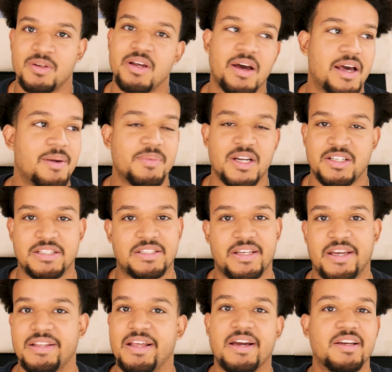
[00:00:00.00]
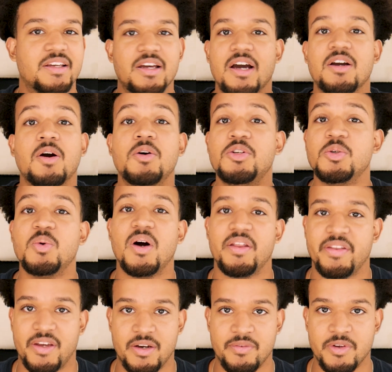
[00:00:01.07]
Now, I'm not just saying that you gotta go do well in
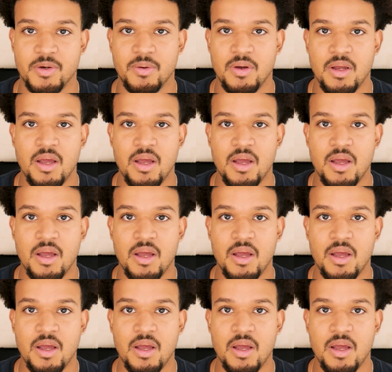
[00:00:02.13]
the interview,